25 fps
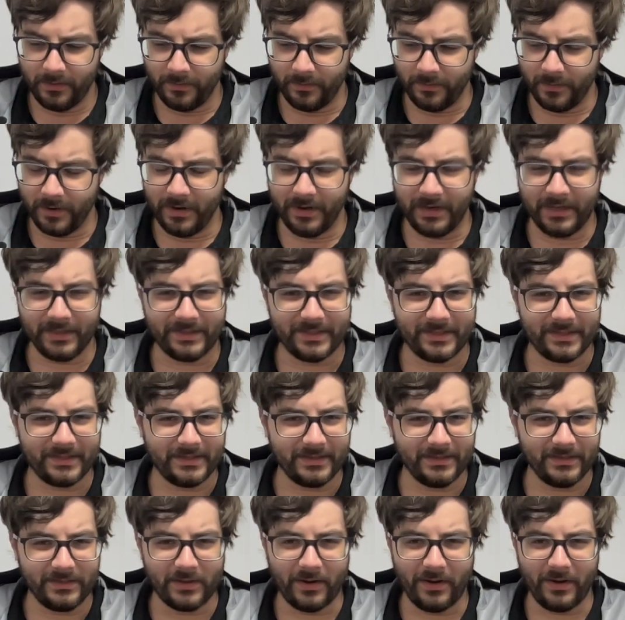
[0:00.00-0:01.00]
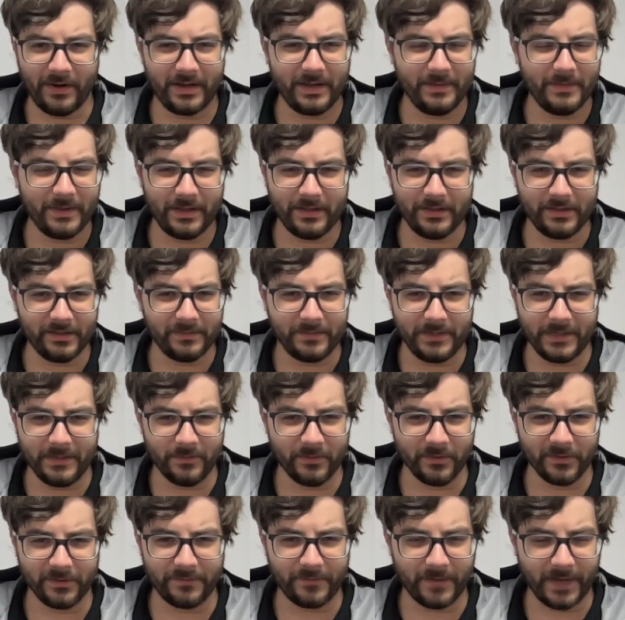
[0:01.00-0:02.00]
where it's talking about these
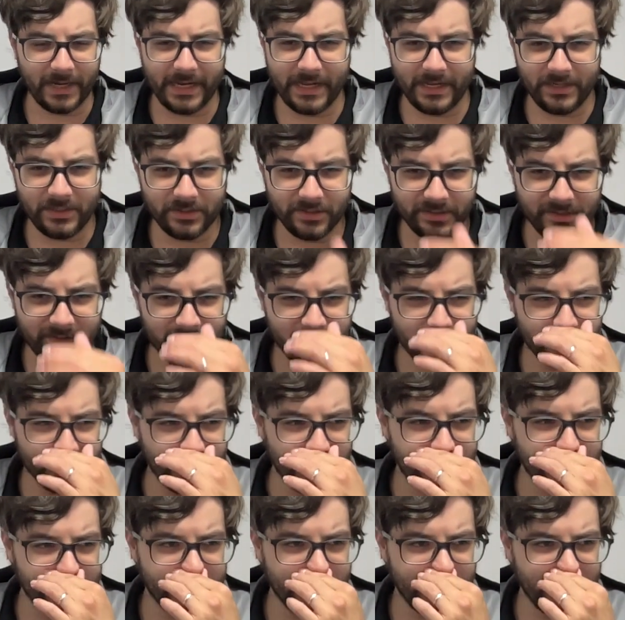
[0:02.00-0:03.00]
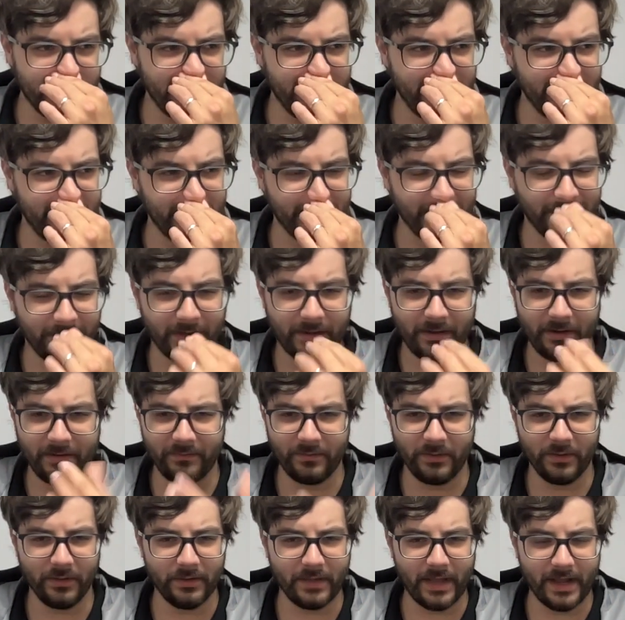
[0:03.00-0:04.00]
people's financial situations and kind
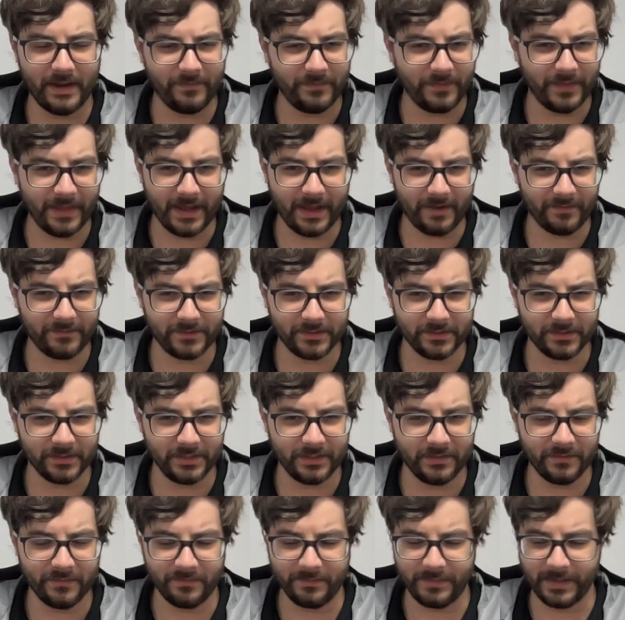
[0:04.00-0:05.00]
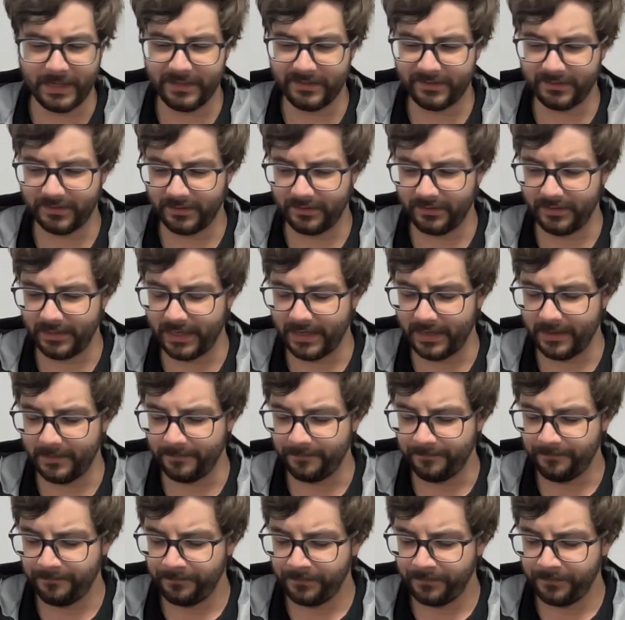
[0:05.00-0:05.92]
of the life they have to live based on that.